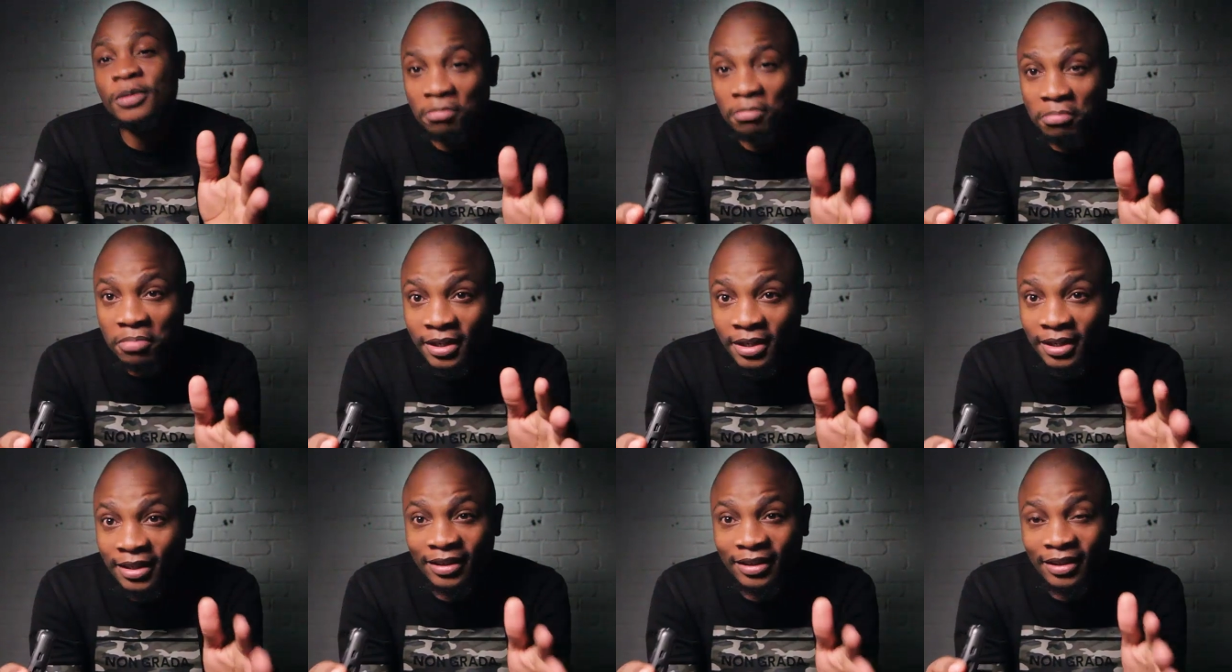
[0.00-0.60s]

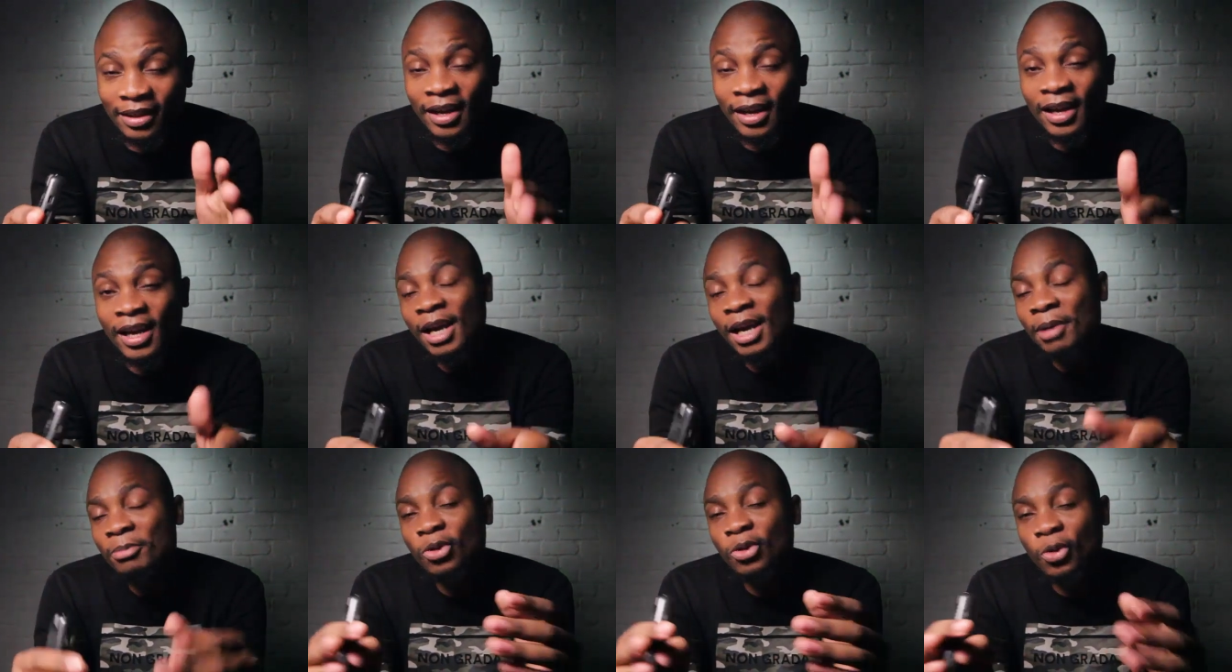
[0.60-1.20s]
with me.
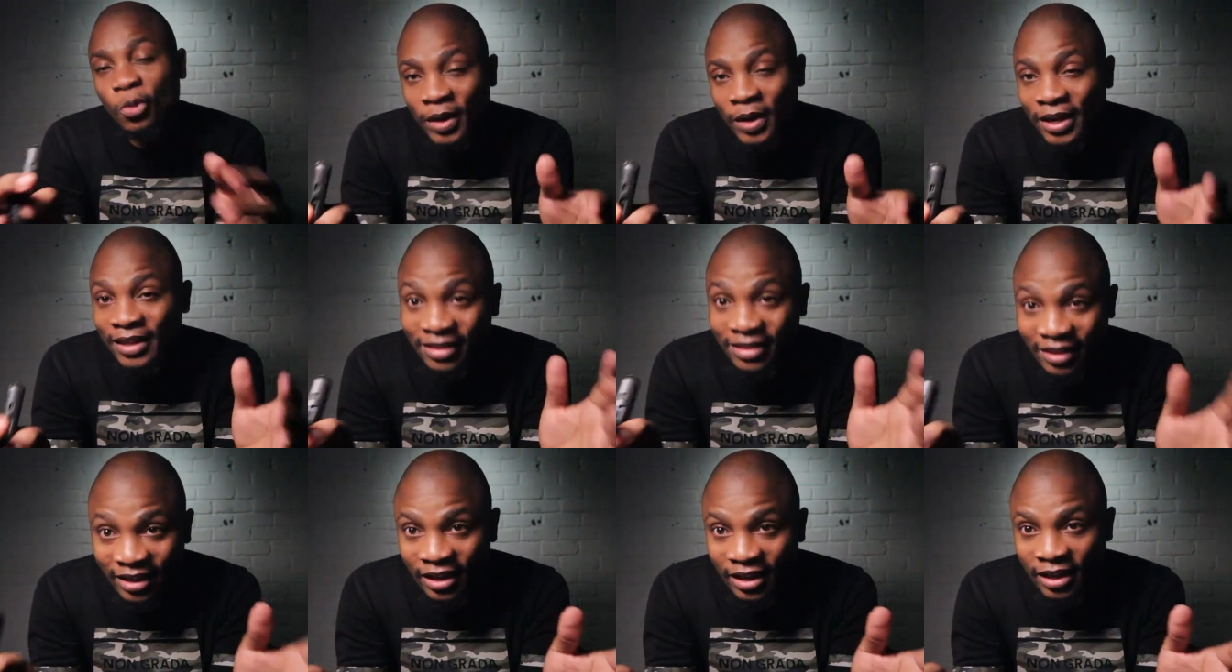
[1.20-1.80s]
I'm nowhere
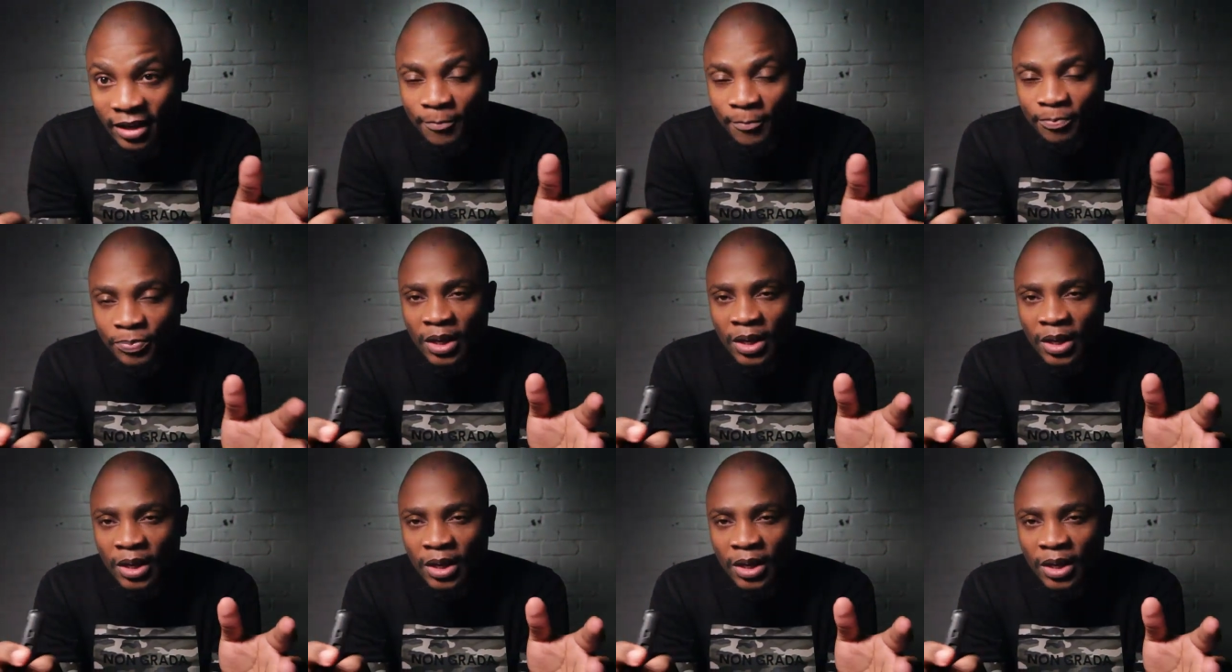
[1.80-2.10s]
there.